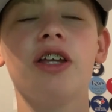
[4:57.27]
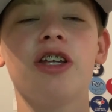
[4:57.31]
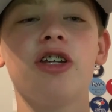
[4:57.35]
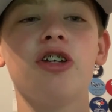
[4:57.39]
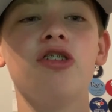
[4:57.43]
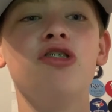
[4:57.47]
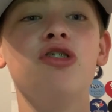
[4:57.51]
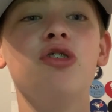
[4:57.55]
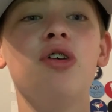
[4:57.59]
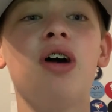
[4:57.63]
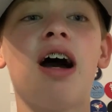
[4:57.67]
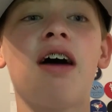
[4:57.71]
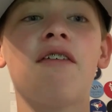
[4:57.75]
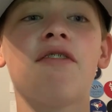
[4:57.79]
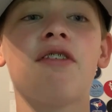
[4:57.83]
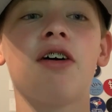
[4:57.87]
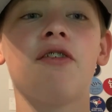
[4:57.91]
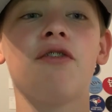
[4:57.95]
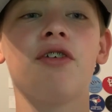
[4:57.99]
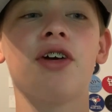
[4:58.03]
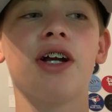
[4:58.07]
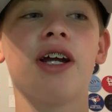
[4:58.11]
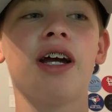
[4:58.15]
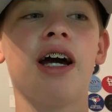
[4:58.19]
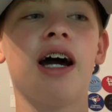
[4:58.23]
you do have
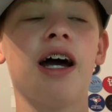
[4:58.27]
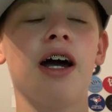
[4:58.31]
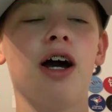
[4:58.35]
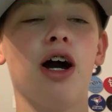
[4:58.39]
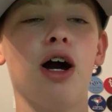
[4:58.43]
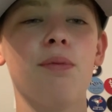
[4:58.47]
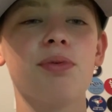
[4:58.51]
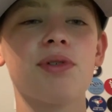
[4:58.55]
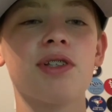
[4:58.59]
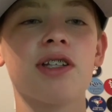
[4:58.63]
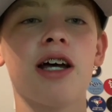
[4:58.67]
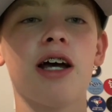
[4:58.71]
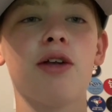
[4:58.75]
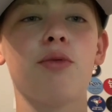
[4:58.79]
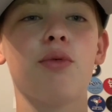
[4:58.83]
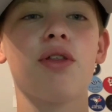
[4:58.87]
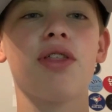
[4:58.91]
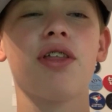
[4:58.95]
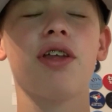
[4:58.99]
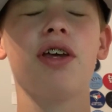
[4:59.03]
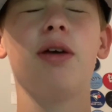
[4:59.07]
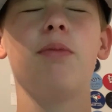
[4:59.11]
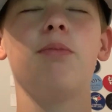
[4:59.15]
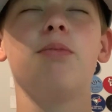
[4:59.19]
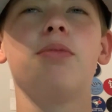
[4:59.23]
that very high upside
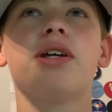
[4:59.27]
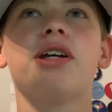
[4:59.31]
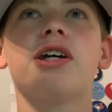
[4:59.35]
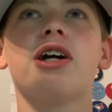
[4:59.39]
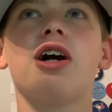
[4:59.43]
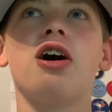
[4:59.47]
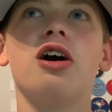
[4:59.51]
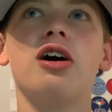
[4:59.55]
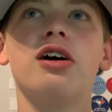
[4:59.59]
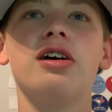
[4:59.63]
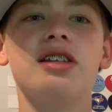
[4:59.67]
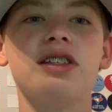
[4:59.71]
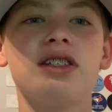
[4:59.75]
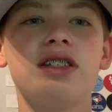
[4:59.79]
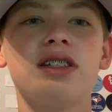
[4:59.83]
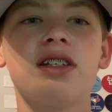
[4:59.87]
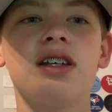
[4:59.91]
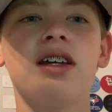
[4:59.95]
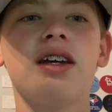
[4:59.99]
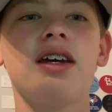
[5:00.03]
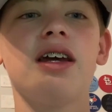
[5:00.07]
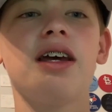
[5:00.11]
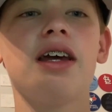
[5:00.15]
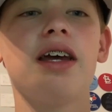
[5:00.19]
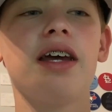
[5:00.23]
with him because
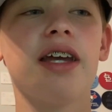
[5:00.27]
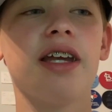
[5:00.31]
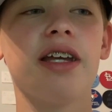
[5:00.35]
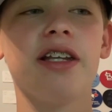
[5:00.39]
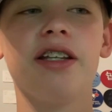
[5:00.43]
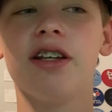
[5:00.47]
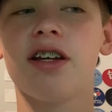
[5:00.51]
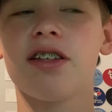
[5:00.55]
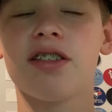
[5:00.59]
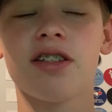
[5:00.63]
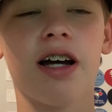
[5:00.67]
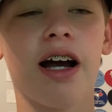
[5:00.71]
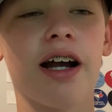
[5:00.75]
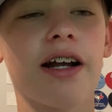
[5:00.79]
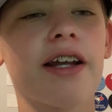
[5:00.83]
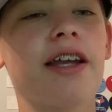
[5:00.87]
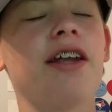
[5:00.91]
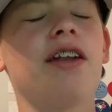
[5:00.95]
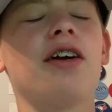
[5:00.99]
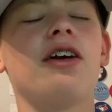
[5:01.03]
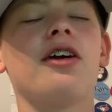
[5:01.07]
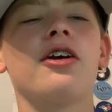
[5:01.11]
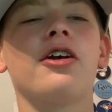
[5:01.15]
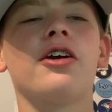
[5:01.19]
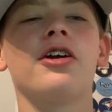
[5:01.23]
he does not
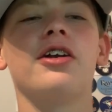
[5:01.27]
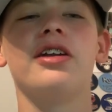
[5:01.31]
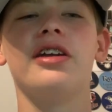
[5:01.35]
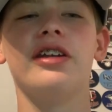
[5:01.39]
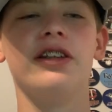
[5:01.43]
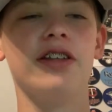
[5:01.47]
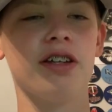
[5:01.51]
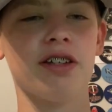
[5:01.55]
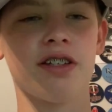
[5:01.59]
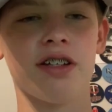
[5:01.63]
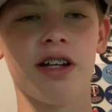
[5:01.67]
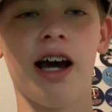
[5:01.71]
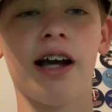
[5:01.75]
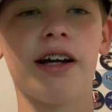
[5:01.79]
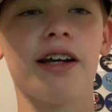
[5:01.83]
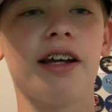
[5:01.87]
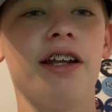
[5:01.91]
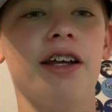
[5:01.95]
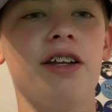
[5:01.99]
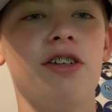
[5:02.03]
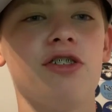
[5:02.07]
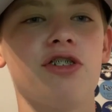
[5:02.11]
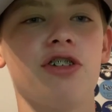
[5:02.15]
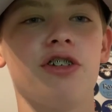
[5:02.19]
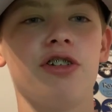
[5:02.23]
get hurt, he does not get
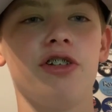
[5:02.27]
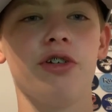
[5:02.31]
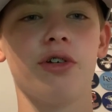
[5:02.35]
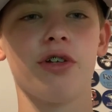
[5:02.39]
injured.